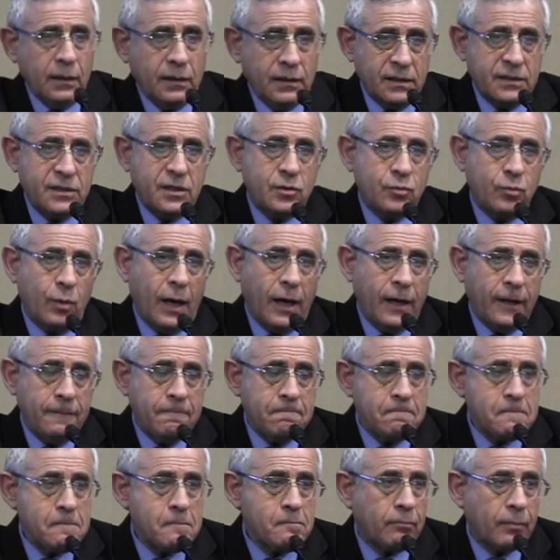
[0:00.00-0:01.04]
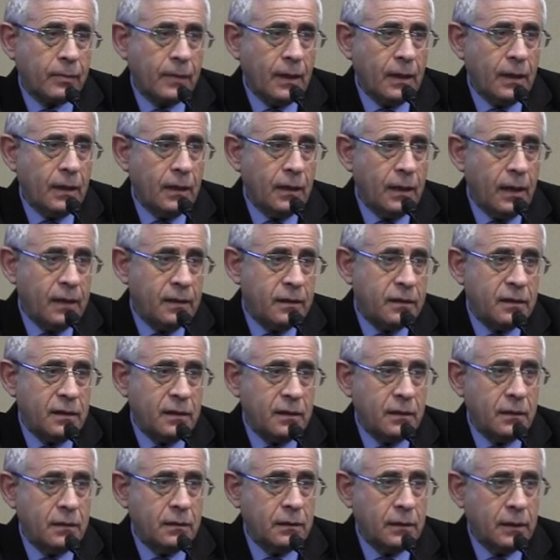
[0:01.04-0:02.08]
This is why I
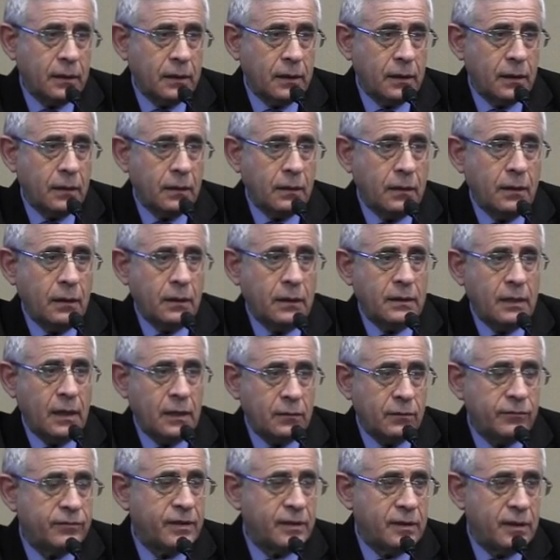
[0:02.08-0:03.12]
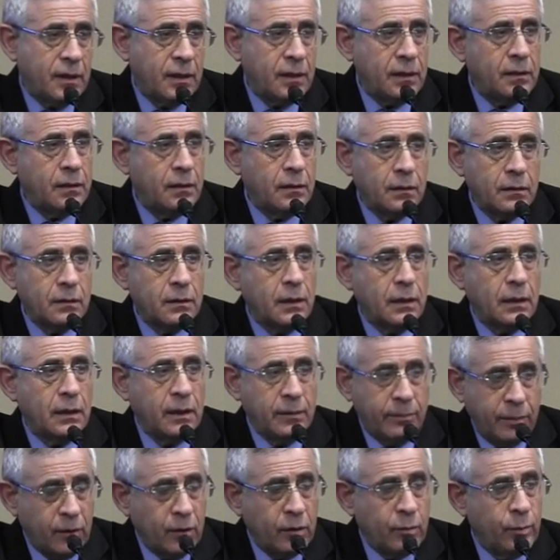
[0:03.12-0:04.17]
think at the end of the day,
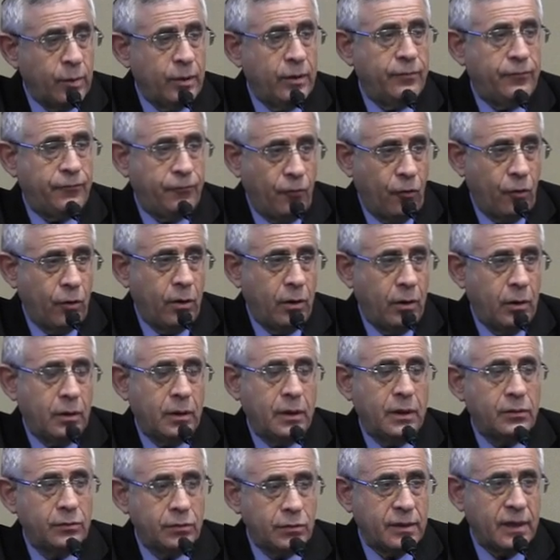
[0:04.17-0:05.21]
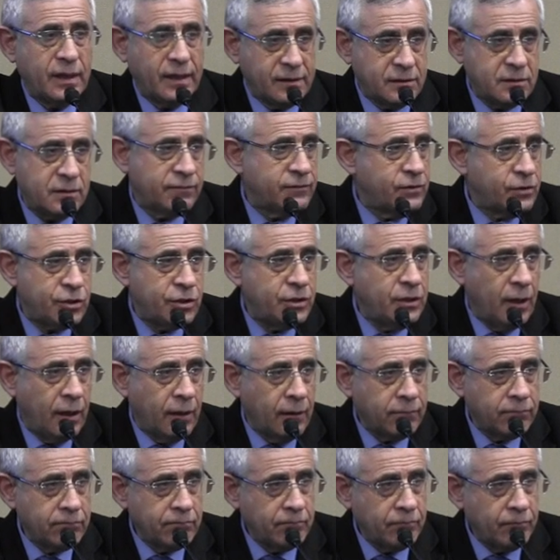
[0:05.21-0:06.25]
Lebanon will fall into the hands of the
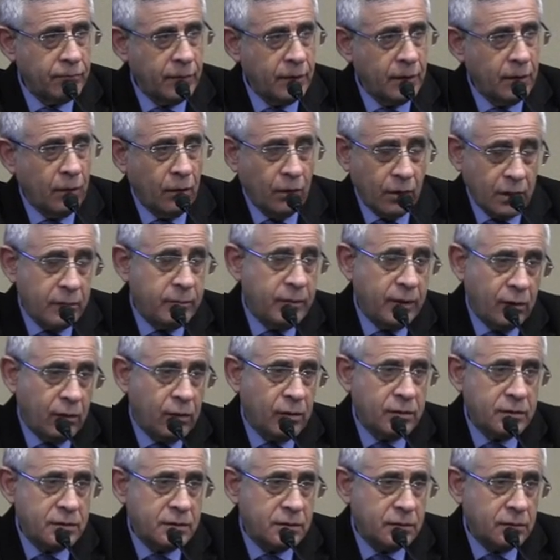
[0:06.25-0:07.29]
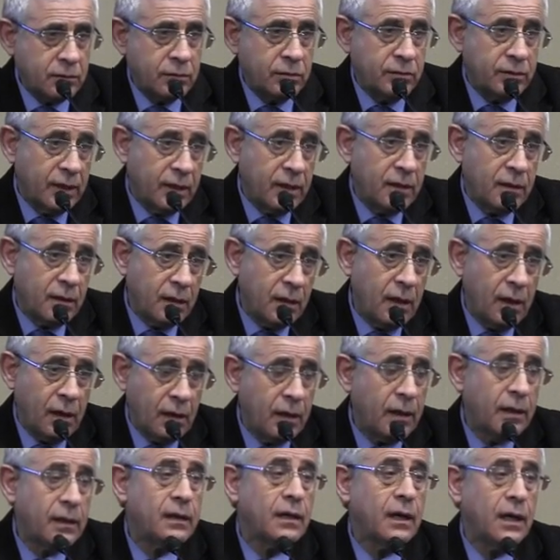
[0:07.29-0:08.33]
Shia. Only because today they
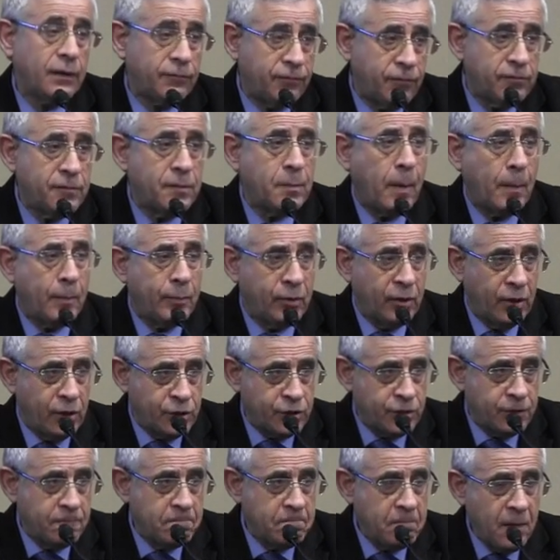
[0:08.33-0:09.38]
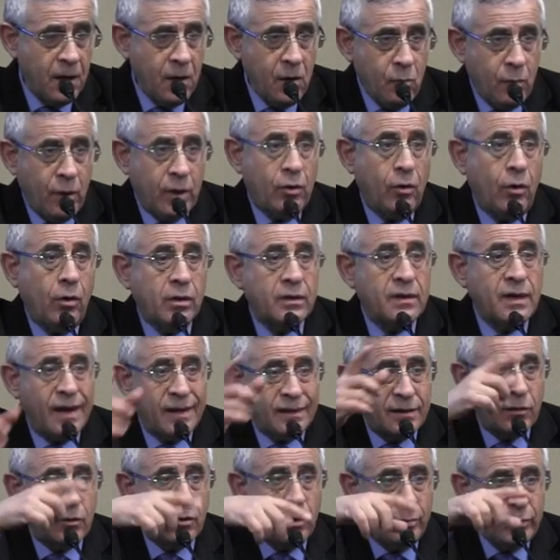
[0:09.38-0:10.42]
are like half of the population, while all the
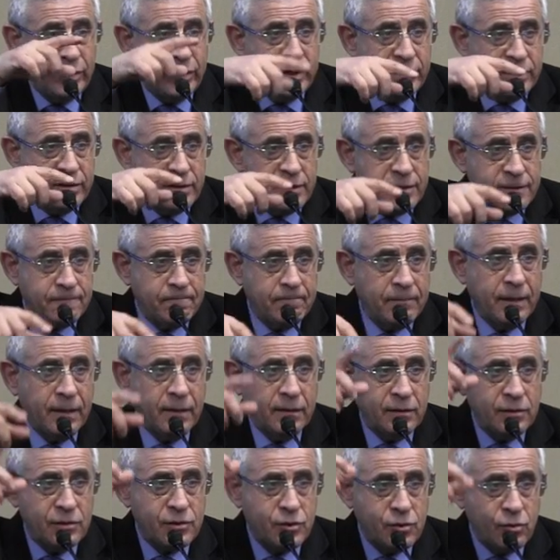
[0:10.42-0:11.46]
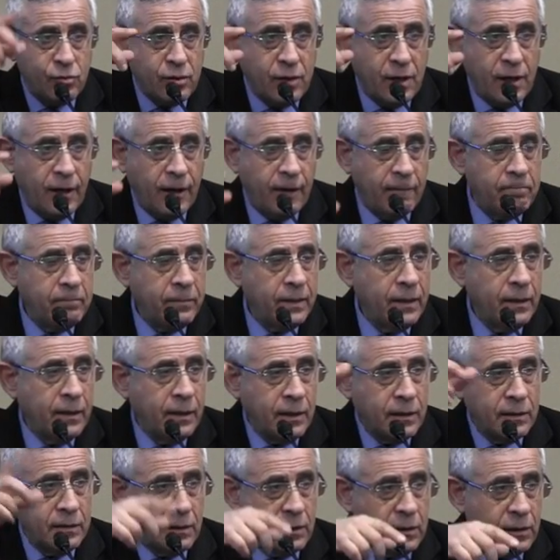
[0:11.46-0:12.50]
other communities, the Sunnah
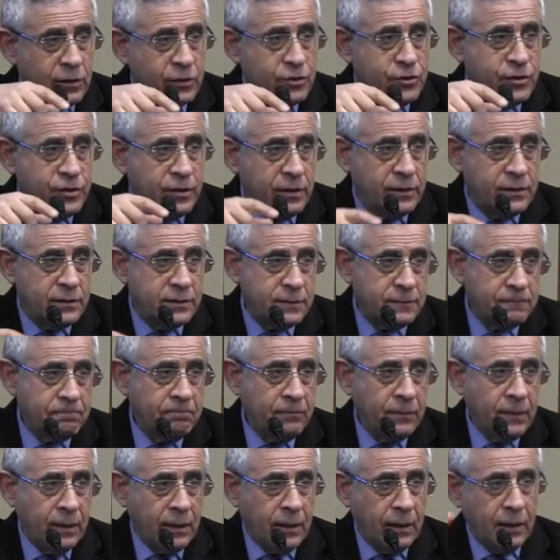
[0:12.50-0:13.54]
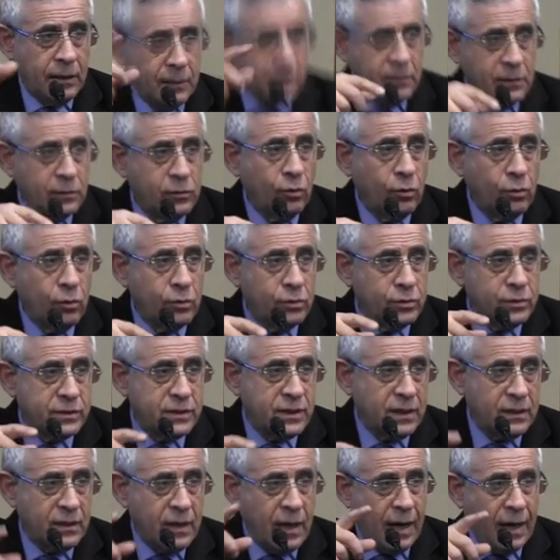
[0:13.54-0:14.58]
and the Christians and the
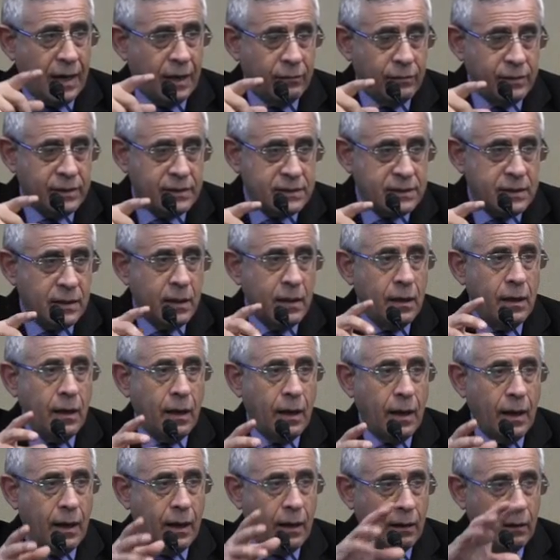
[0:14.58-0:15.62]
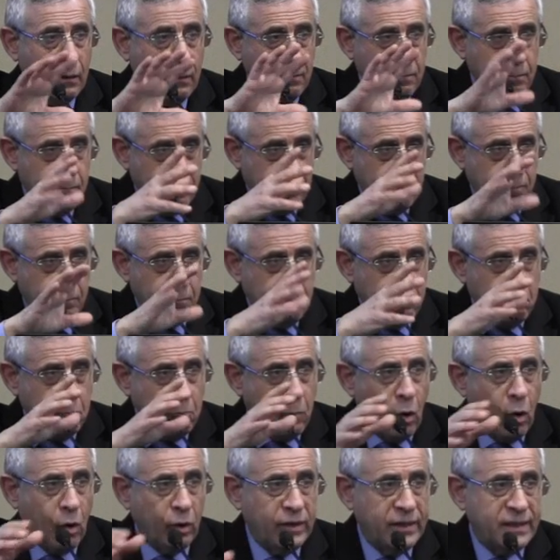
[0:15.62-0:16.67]
Druze and the Alawis are
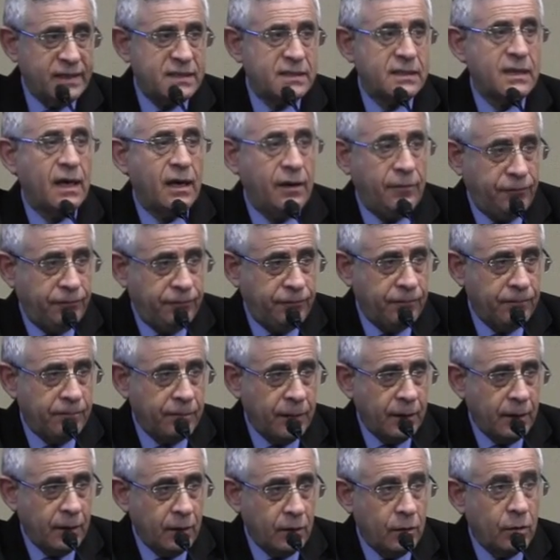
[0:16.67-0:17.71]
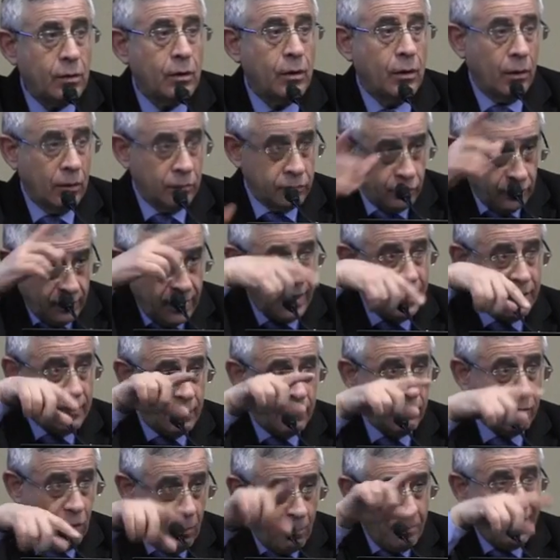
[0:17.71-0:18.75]
more or less half.
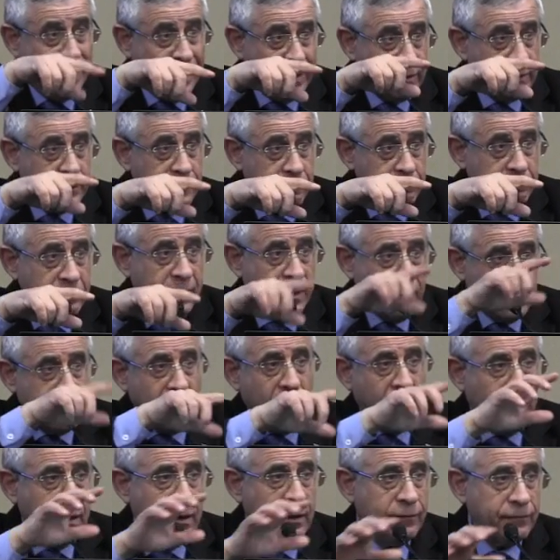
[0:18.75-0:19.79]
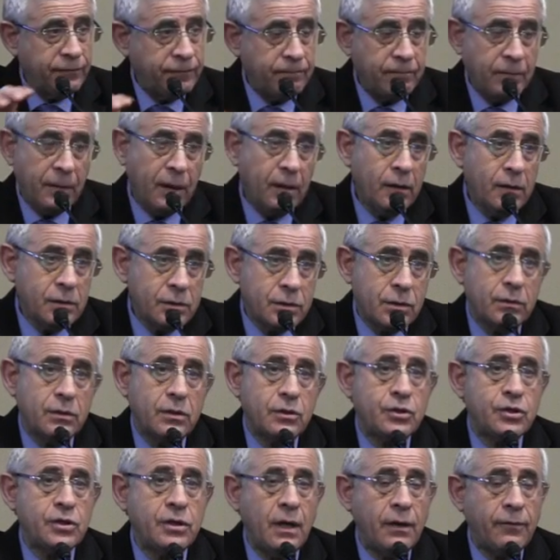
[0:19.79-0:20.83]
Together, combined, they are half. So
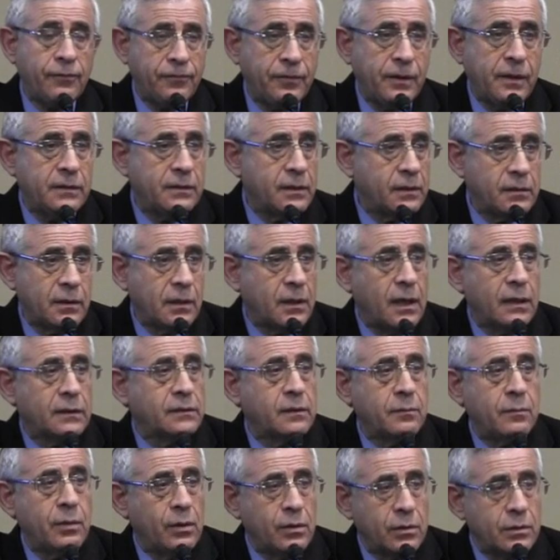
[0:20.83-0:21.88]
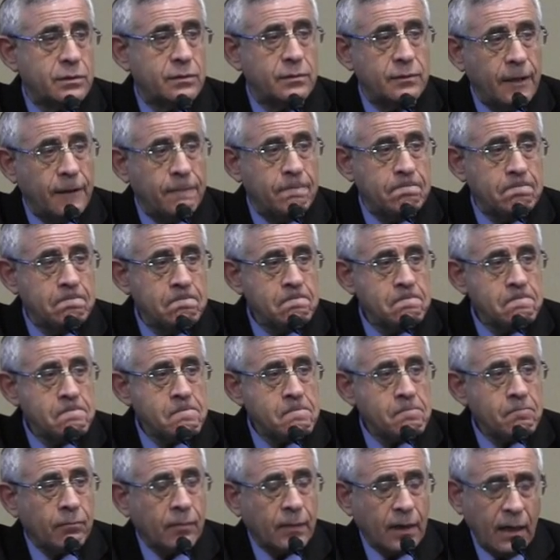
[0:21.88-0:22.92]
the Shia feel that the country belongs to them,
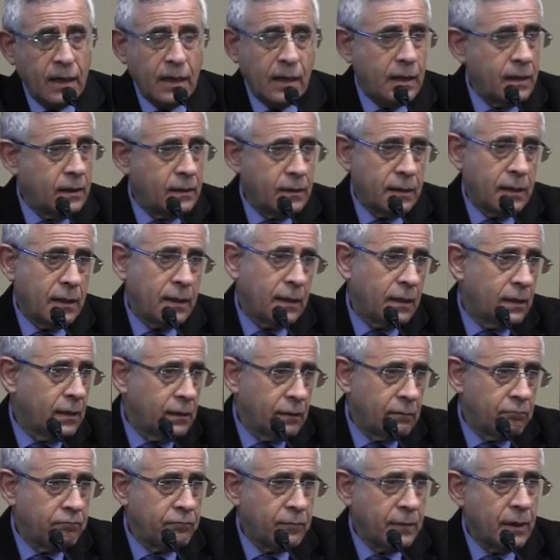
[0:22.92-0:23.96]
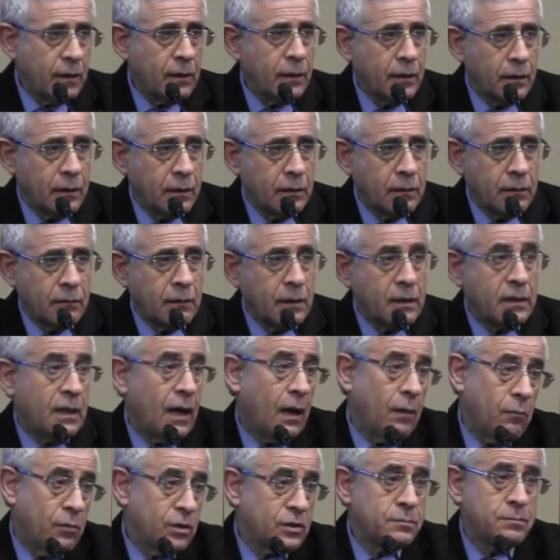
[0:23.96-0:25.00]
and they
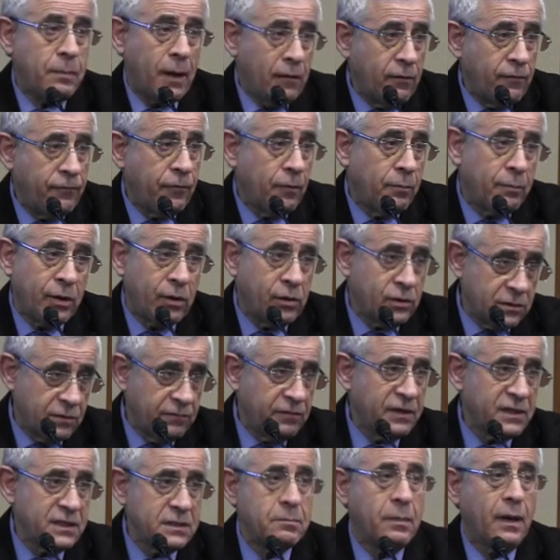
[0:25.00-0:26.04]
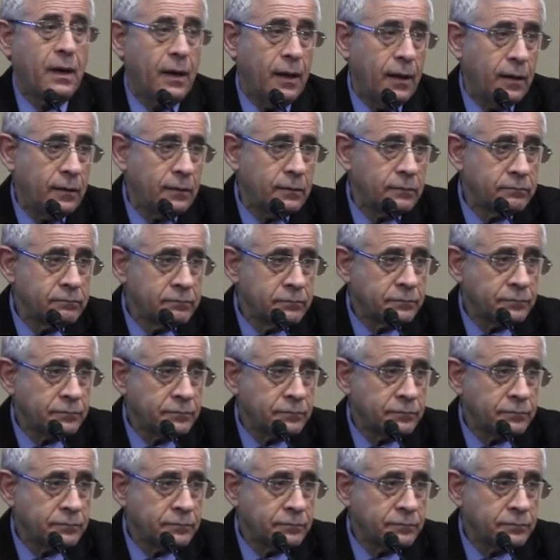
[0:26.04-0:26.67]
are most powerful because of Hezbollah.